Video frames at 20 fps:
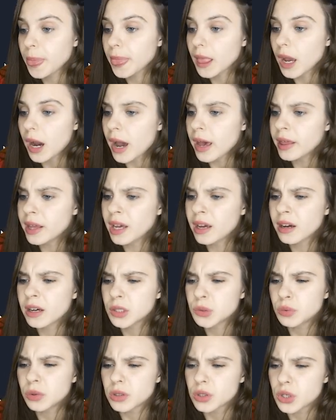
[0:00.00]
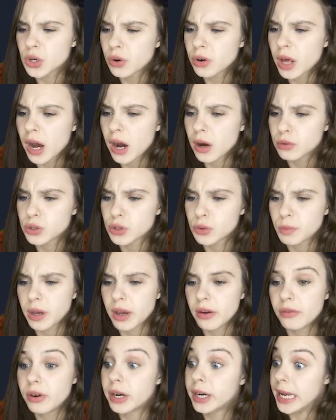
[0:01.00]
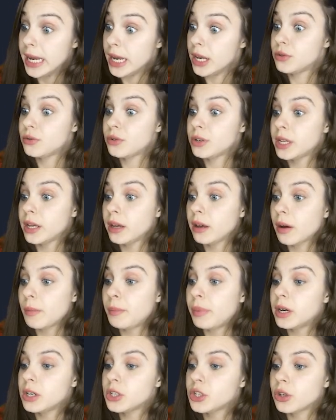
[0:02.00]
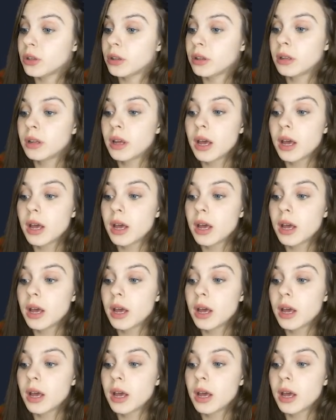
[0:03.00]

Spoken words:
I think it will turn out to be a very interesting comparison